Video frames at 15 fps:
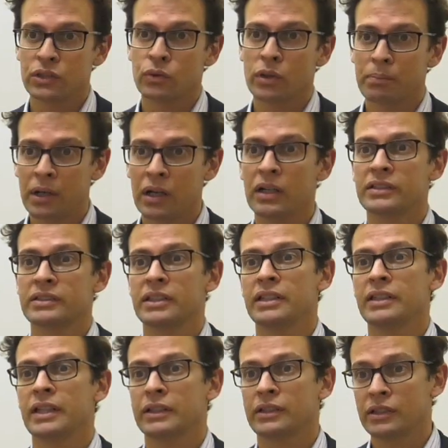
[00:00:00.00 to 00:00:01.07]
into a
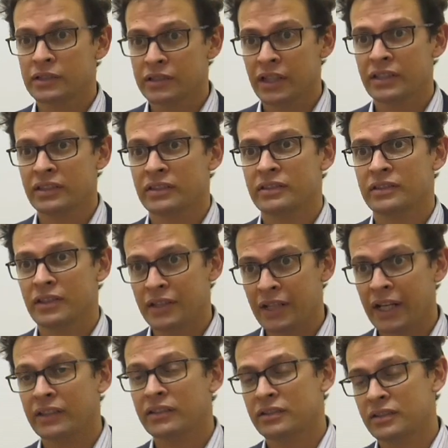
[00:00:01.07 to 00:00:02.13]
party that contests the
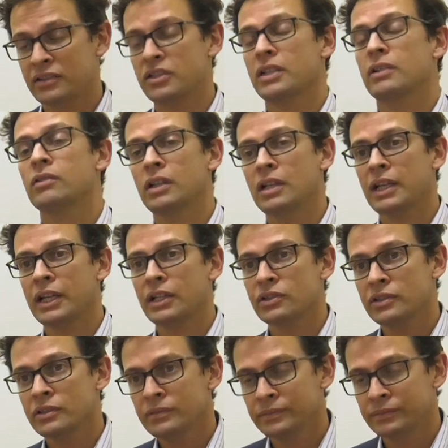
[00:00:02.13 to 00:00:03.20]
next general
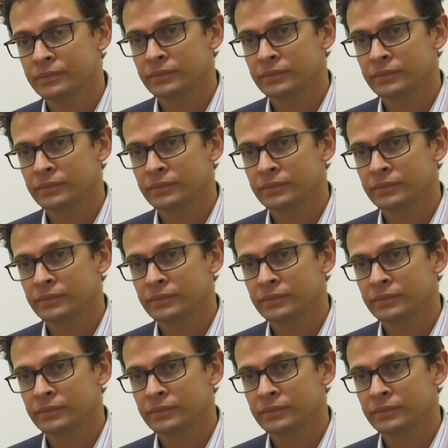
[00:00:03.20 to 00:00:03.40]
election?